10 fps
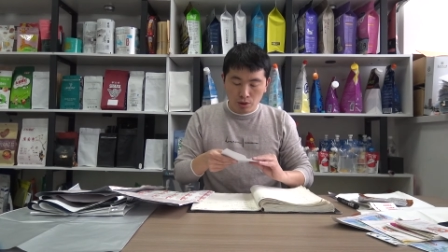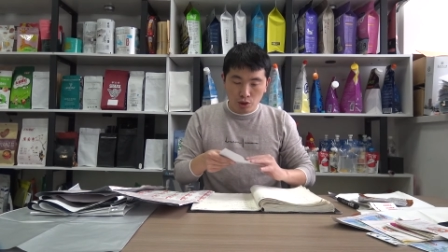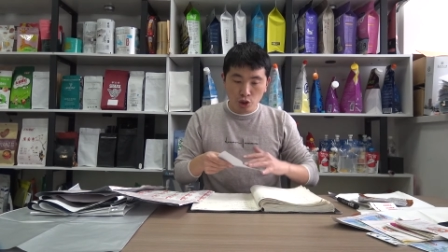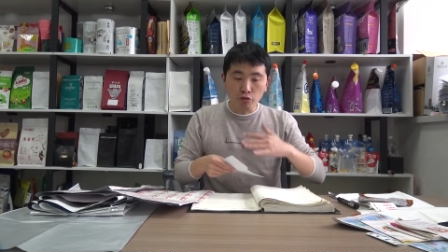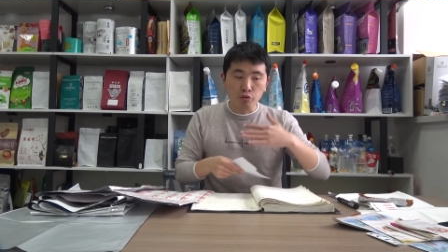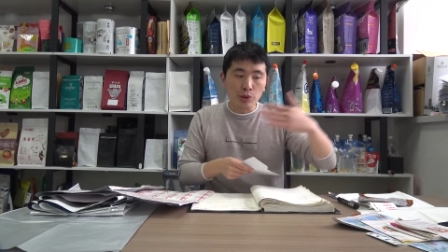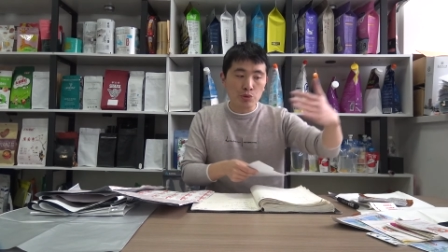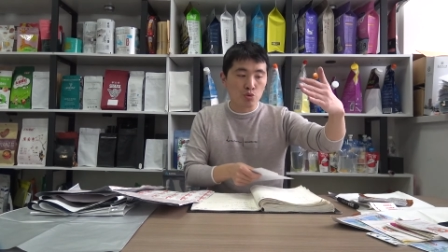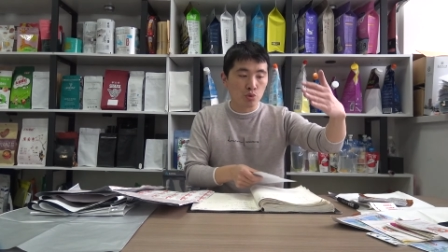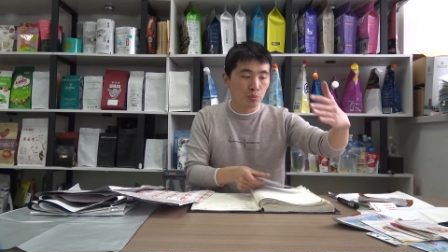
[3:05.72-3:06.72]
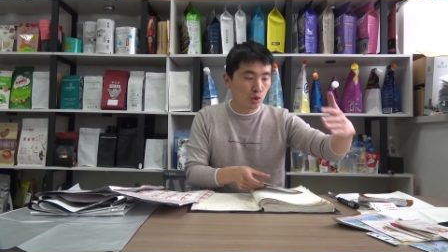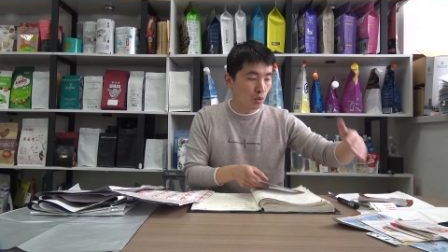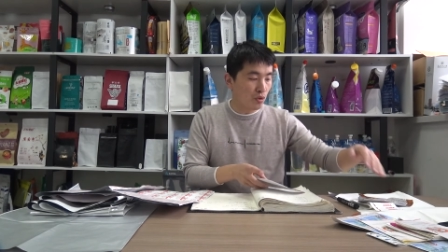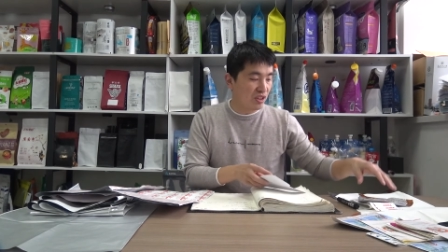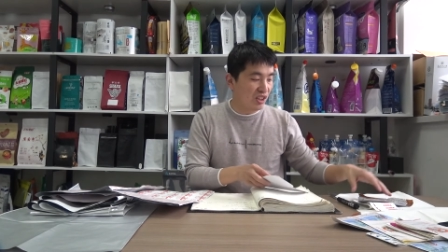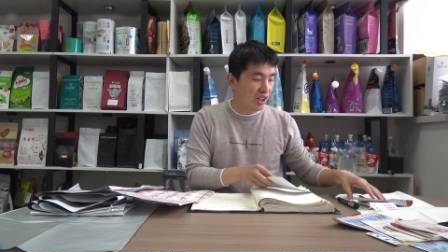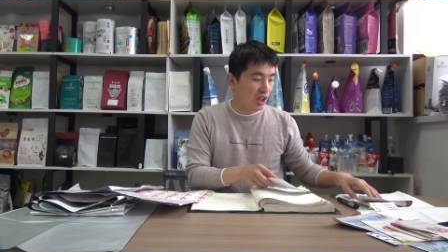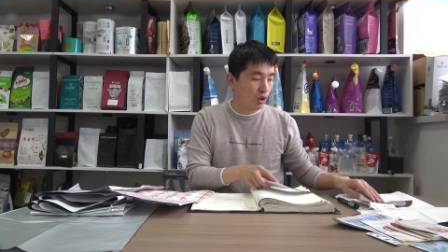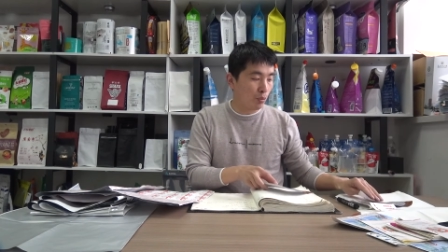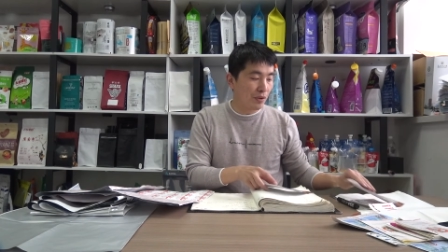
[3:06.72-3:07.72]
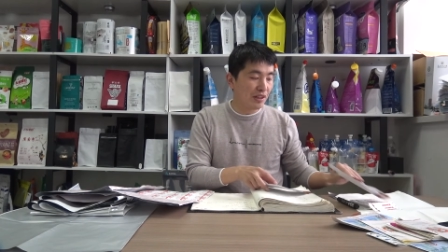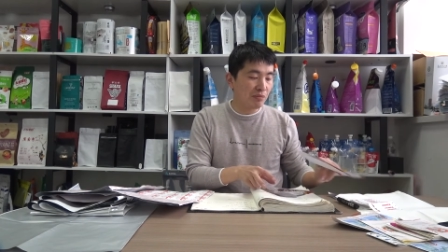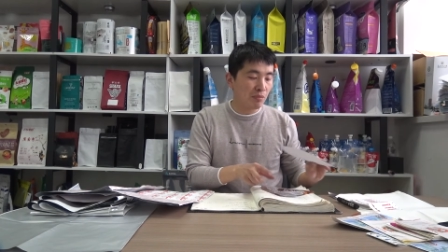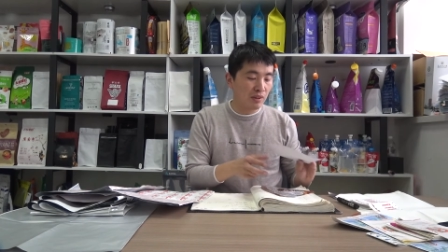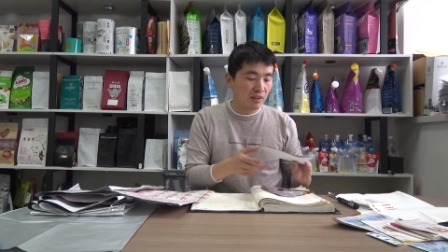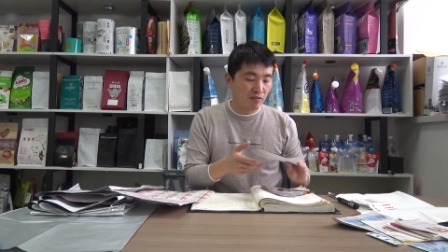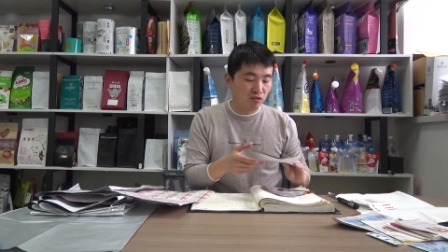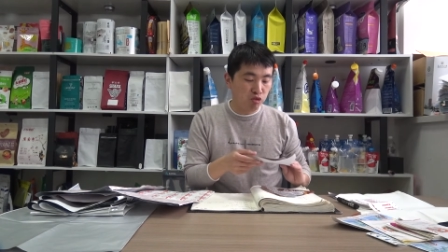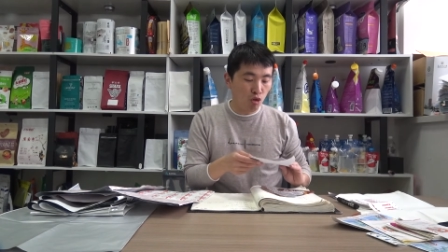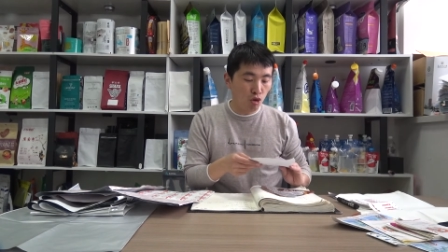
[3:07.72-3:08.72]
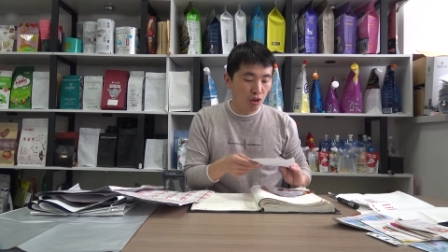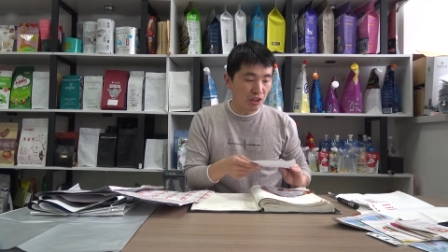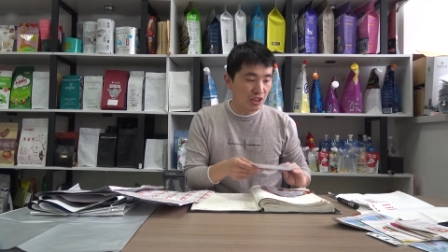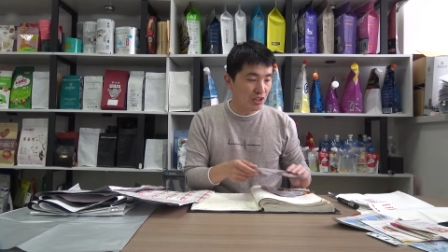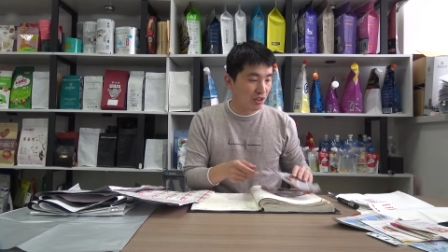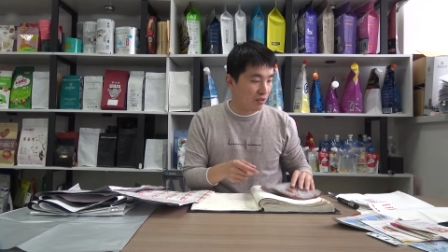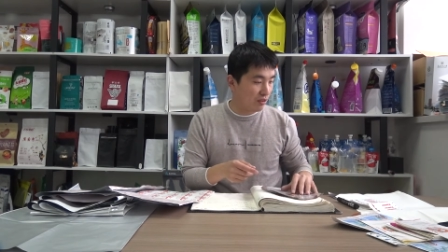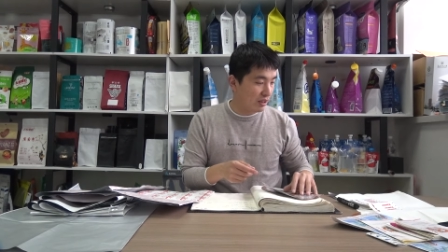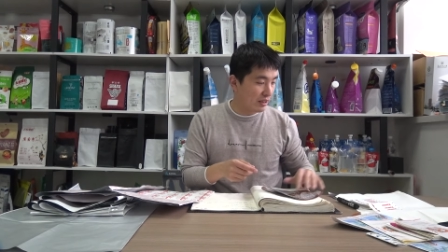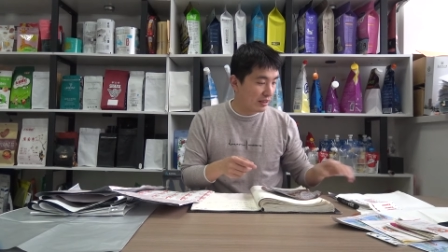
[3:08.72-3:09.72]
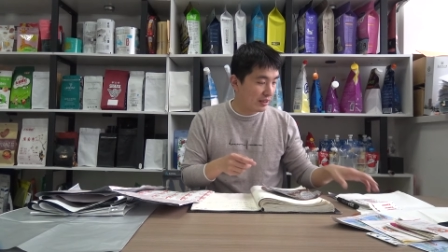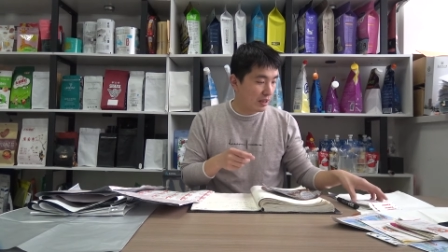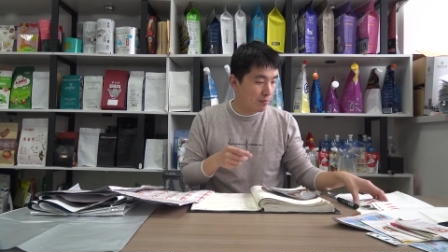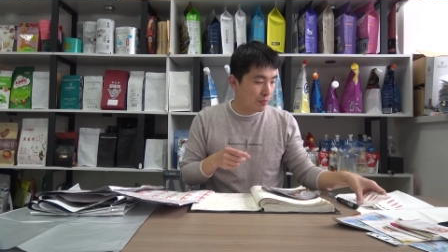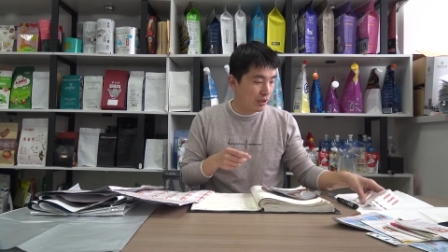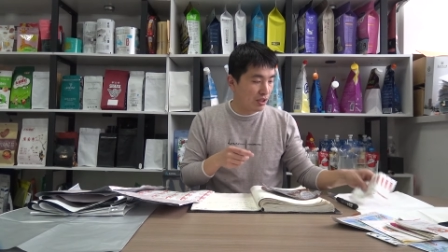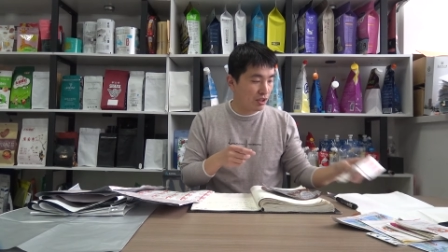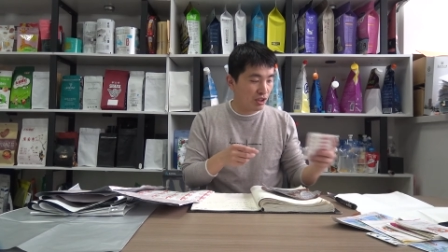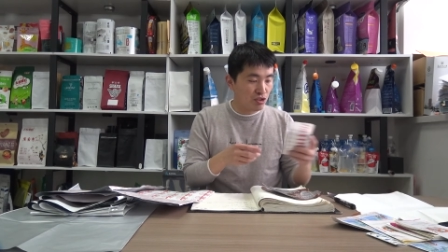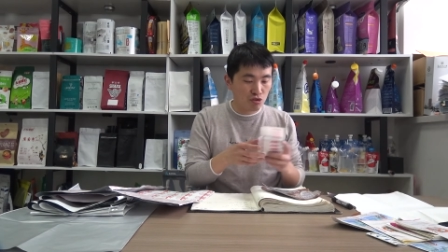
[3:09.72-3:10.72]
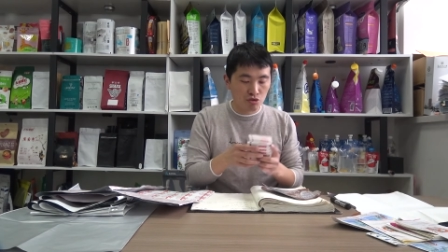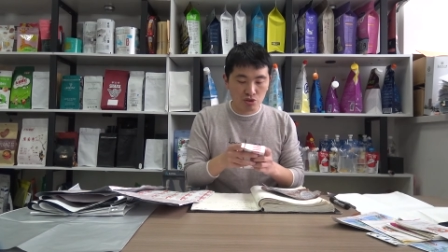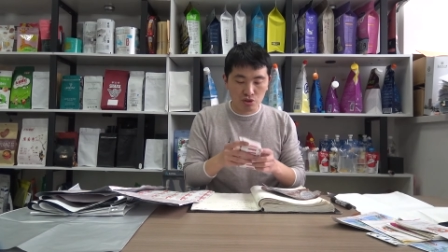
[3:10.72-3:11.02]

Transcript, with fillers: If we remove the aluminum foil layer, then there can be this